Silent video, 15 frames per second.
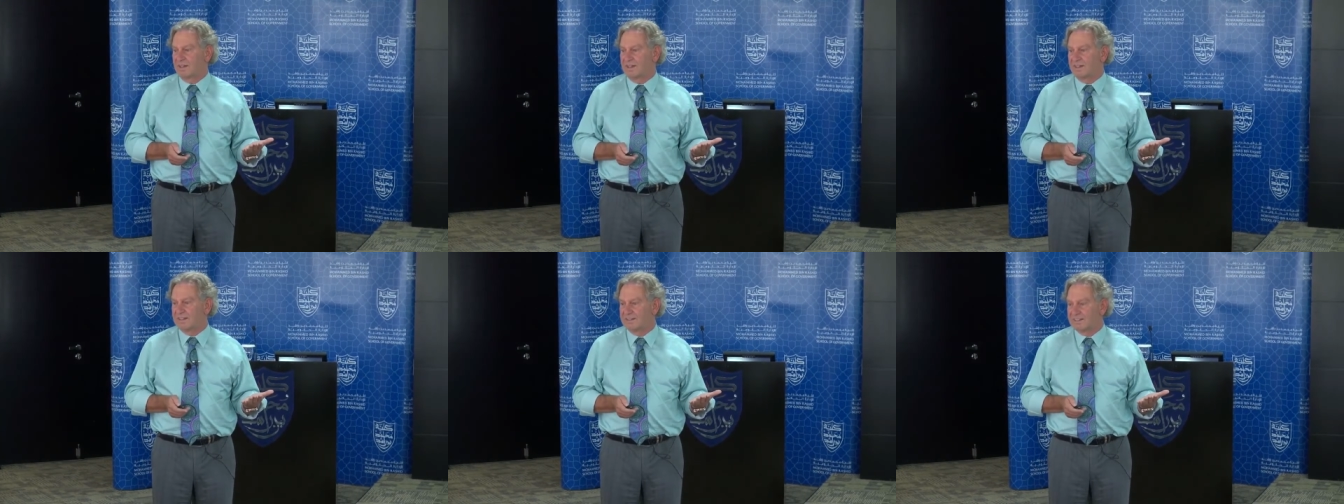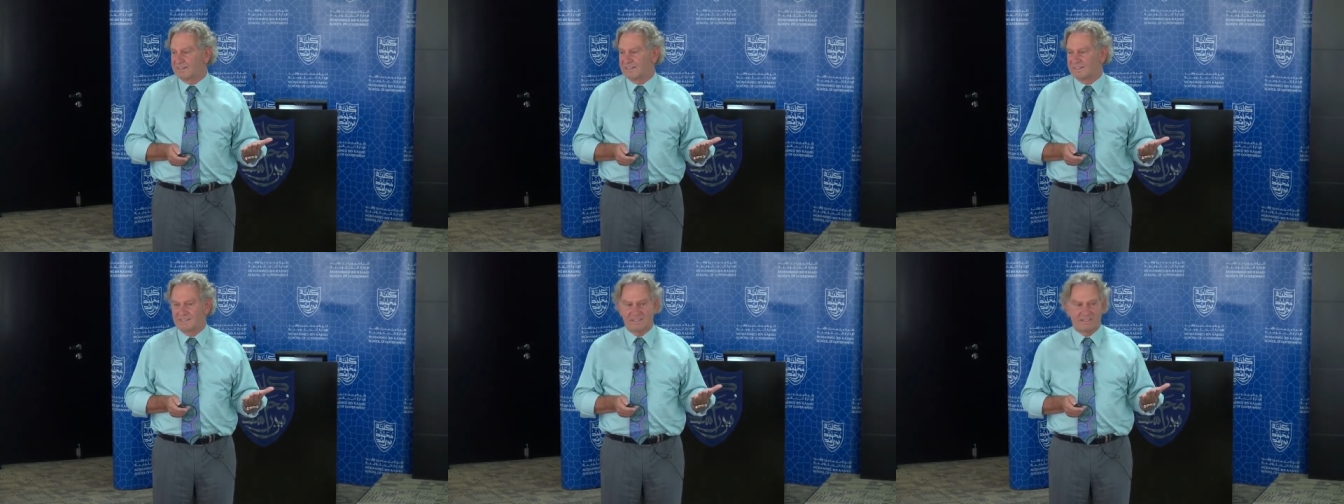That,
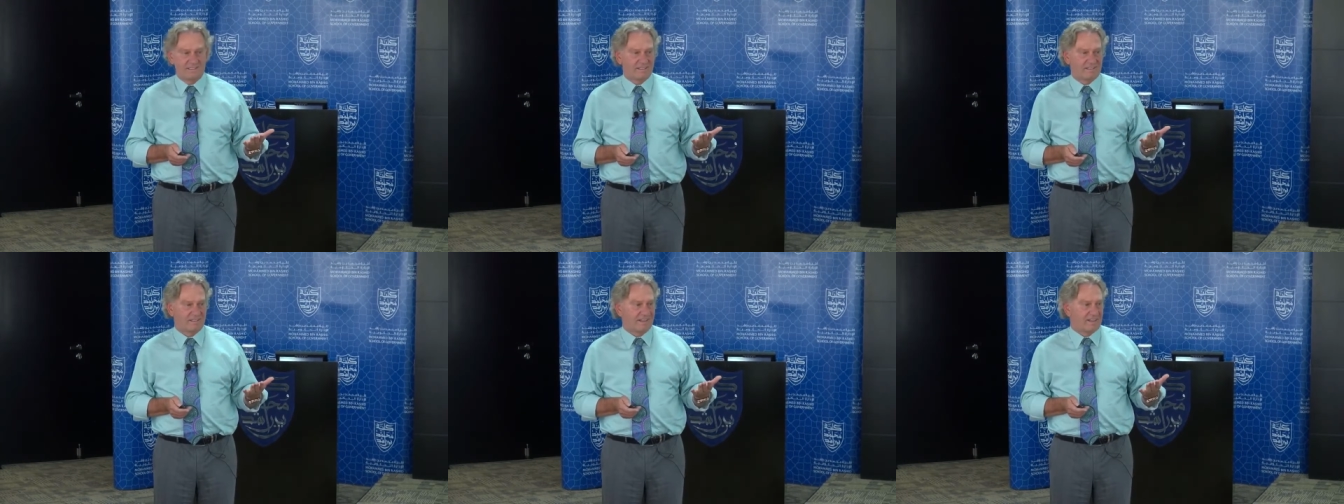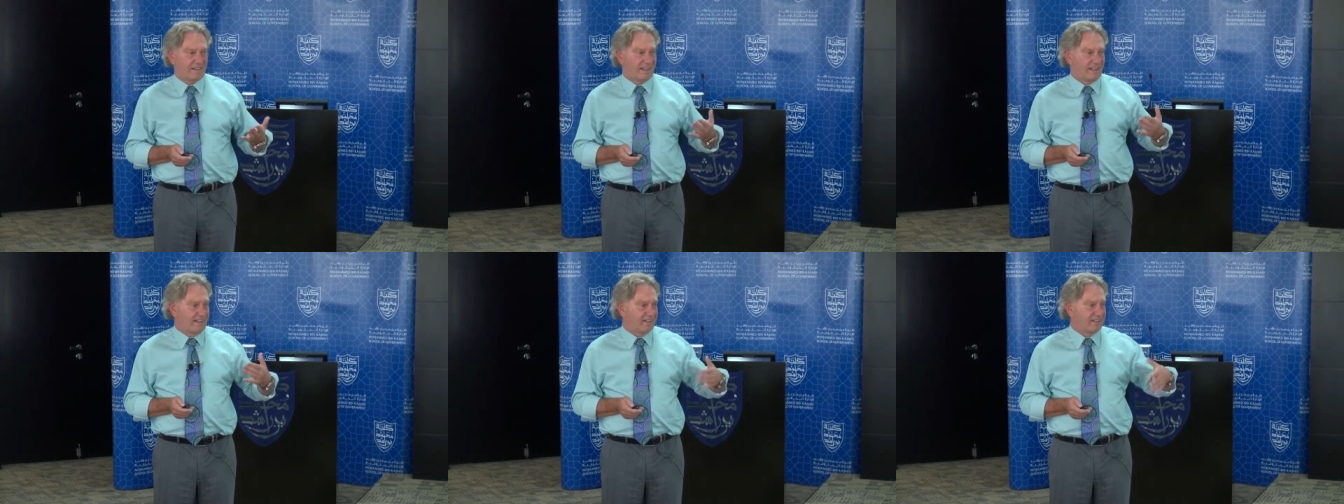that's in,
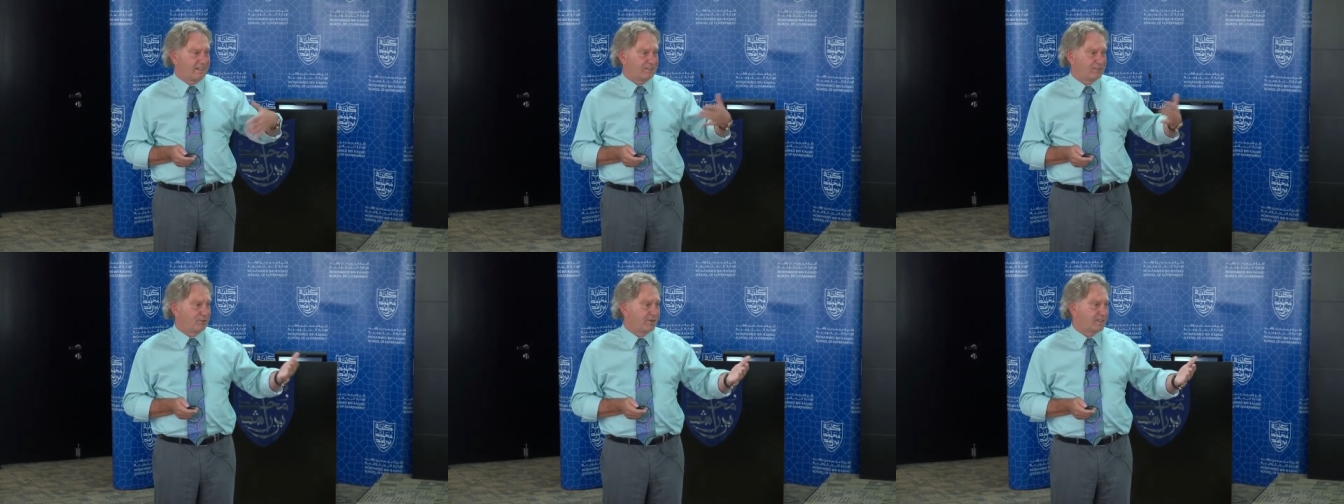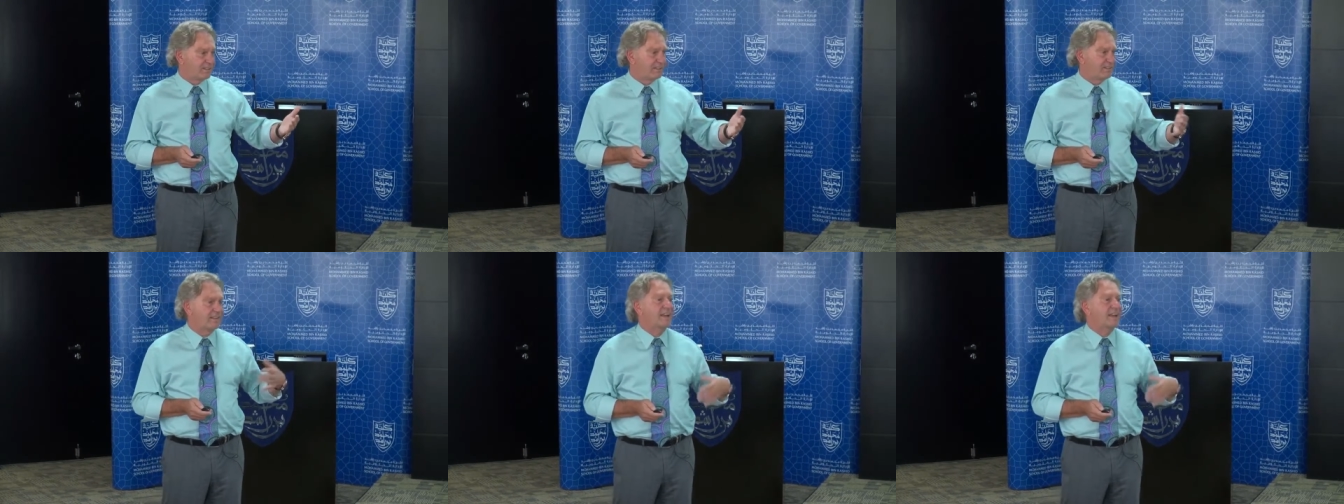they're adding a U S,